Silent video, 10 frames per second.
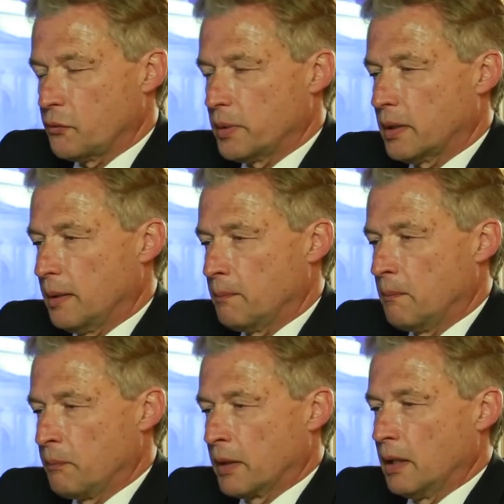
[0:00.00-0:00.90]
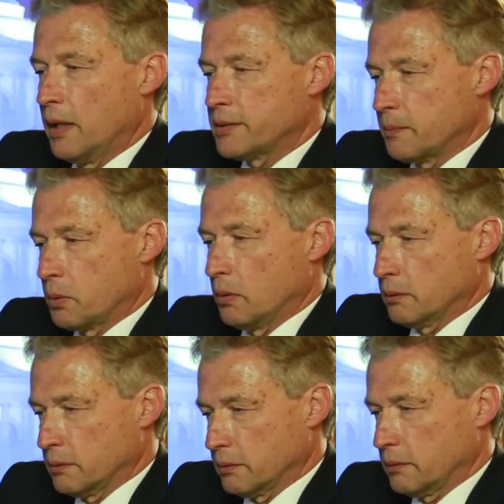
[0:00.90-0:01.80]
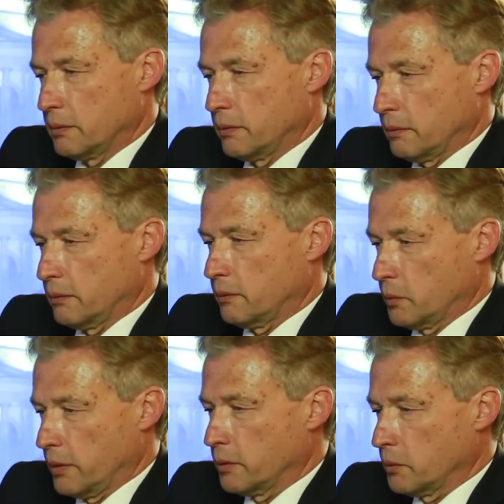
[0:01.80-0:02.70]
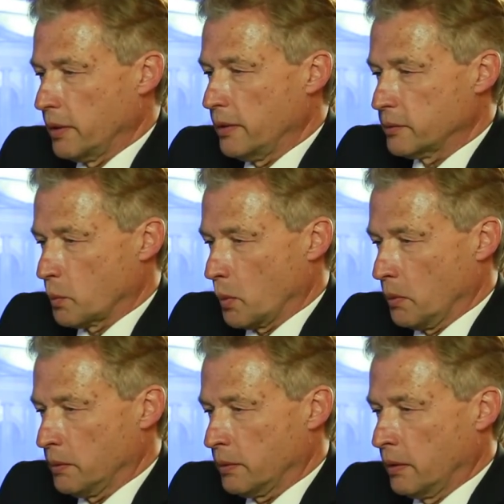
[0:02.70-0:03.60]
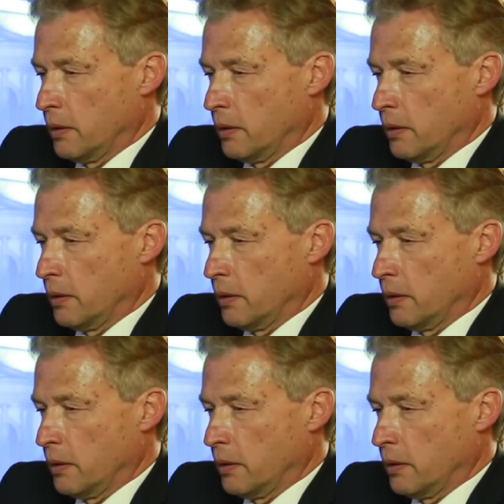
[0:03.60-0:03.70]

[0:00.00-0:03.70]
become less important in, in today's world.